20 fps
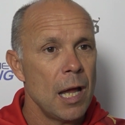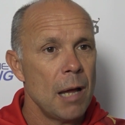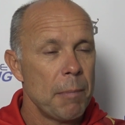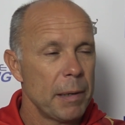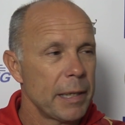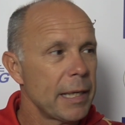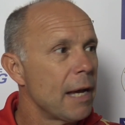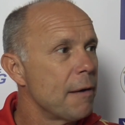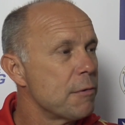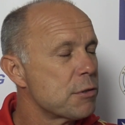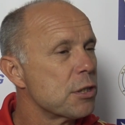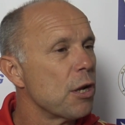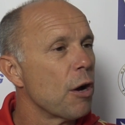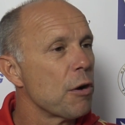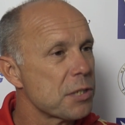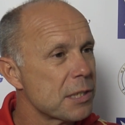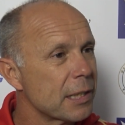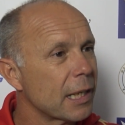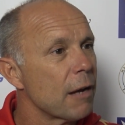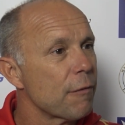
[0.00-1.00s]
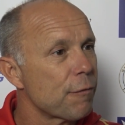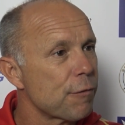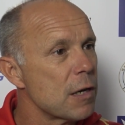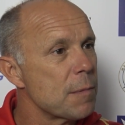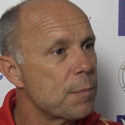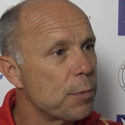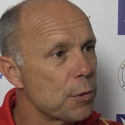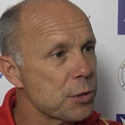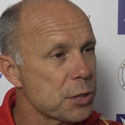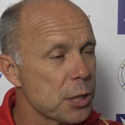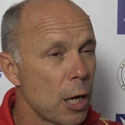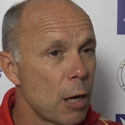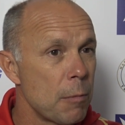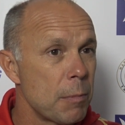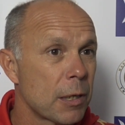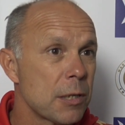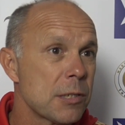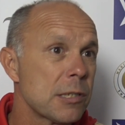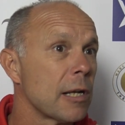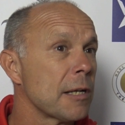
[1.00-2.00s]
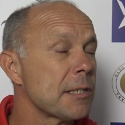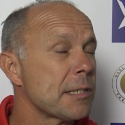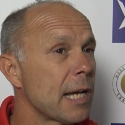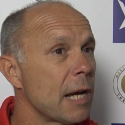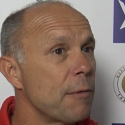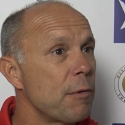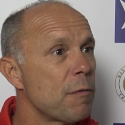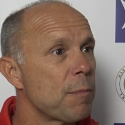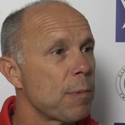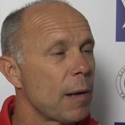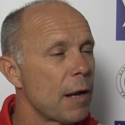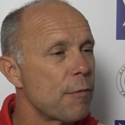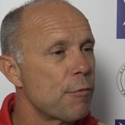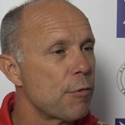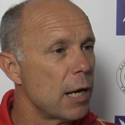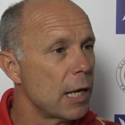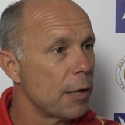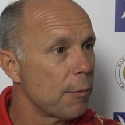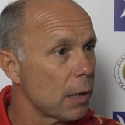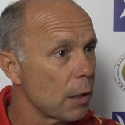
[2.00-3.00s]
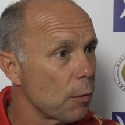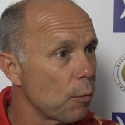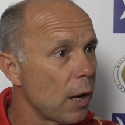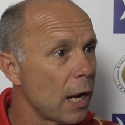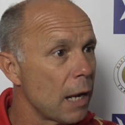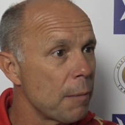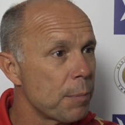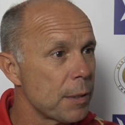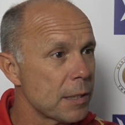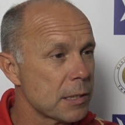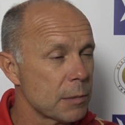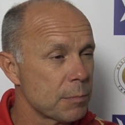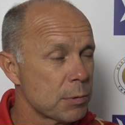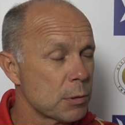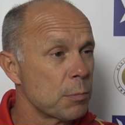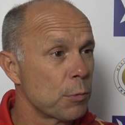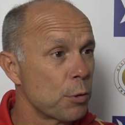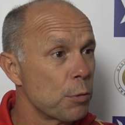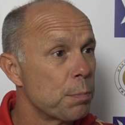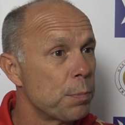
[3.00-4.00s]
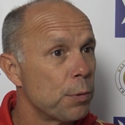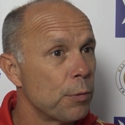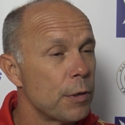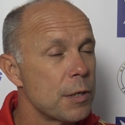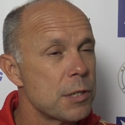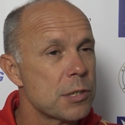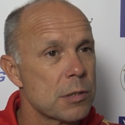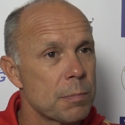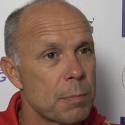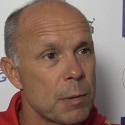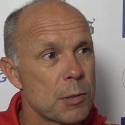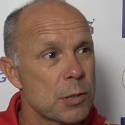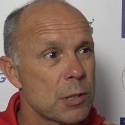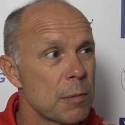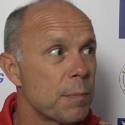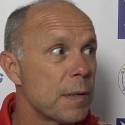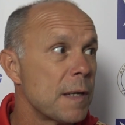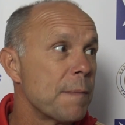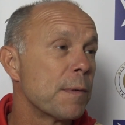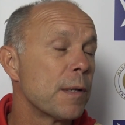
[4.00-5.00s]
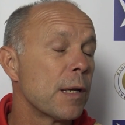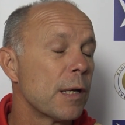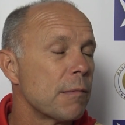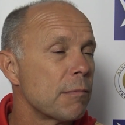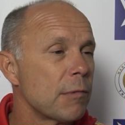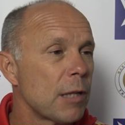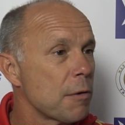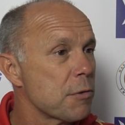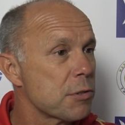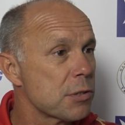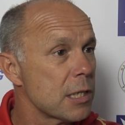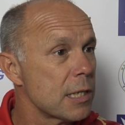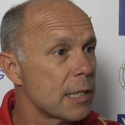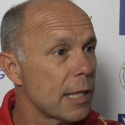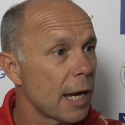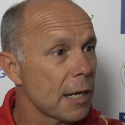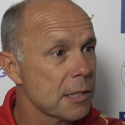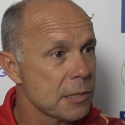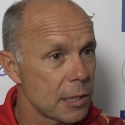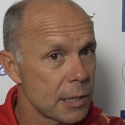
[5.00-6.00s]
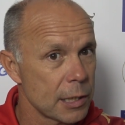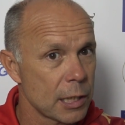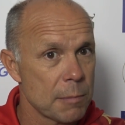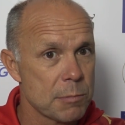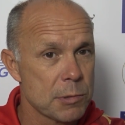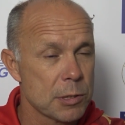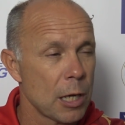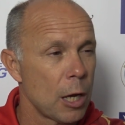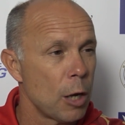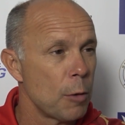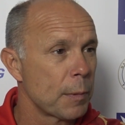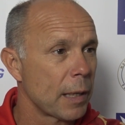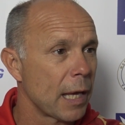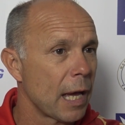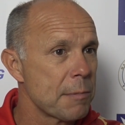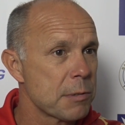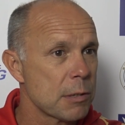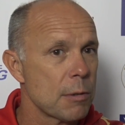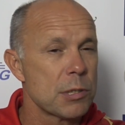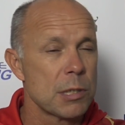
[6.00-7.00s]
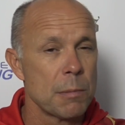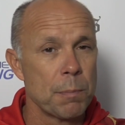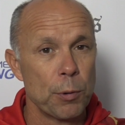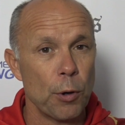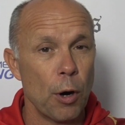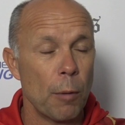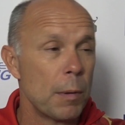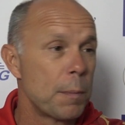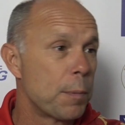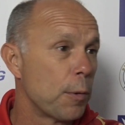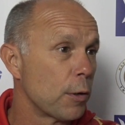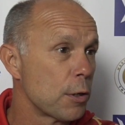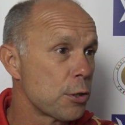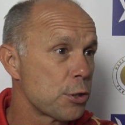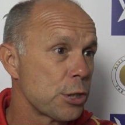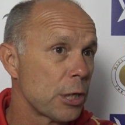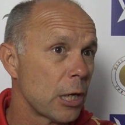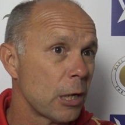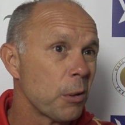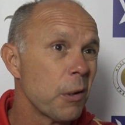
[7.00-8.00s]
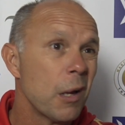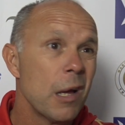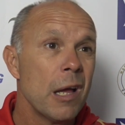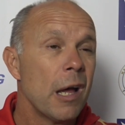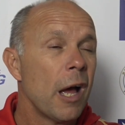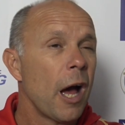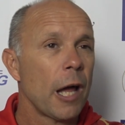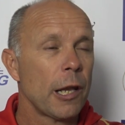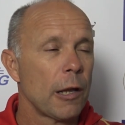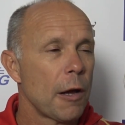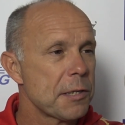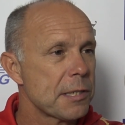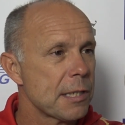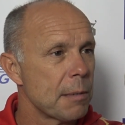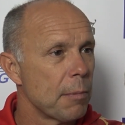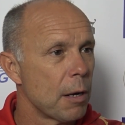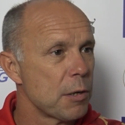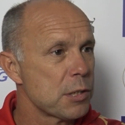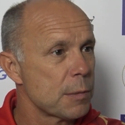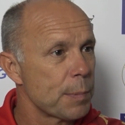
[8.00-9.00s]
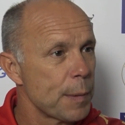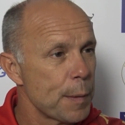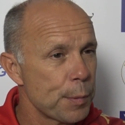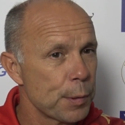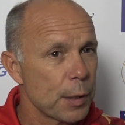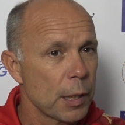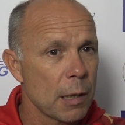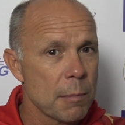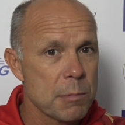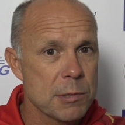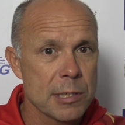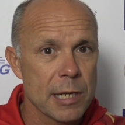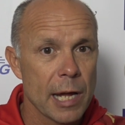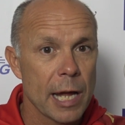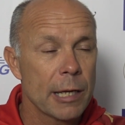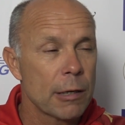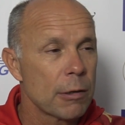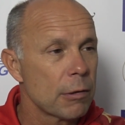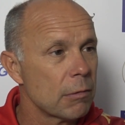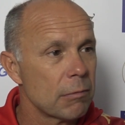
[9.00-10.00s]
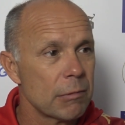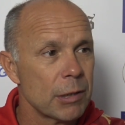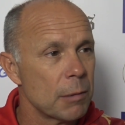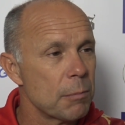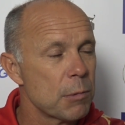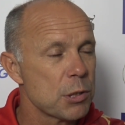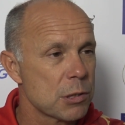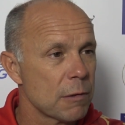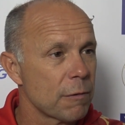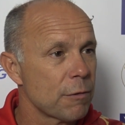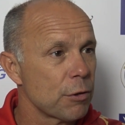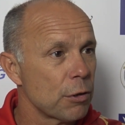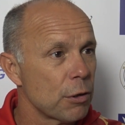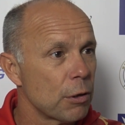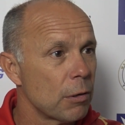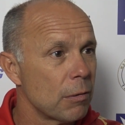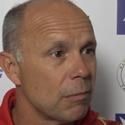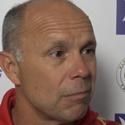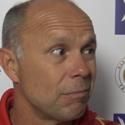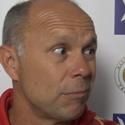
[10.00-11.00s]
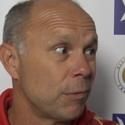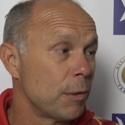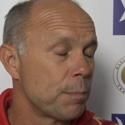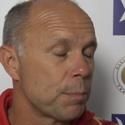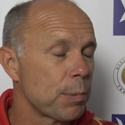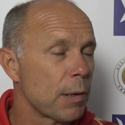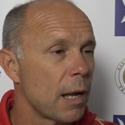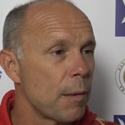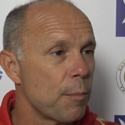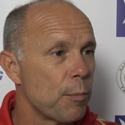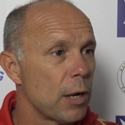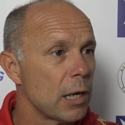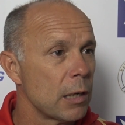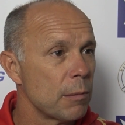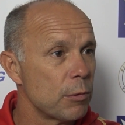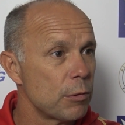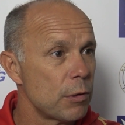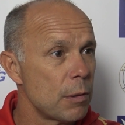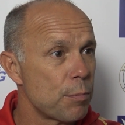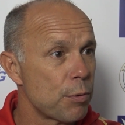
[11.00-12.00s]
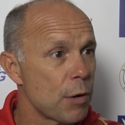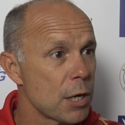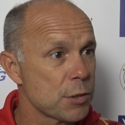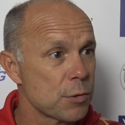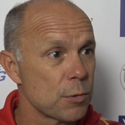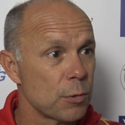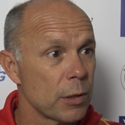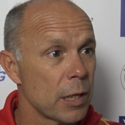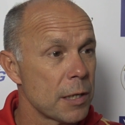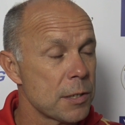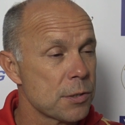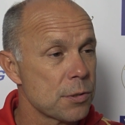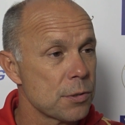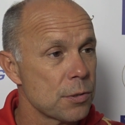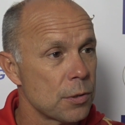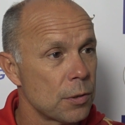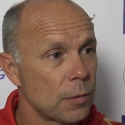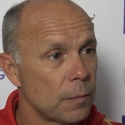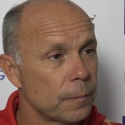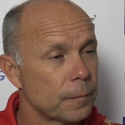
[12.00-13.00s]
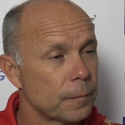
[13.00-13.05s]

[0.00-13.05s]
But yeah, it was nice to get 3 points at home because, as I say, we've played really well away and picked up some good points. But some people that don't see that because it only comes to the home game. So it's important we put on a show. And like I said, most of the people that come today must have thought we'd played well and were impressed with what they saw.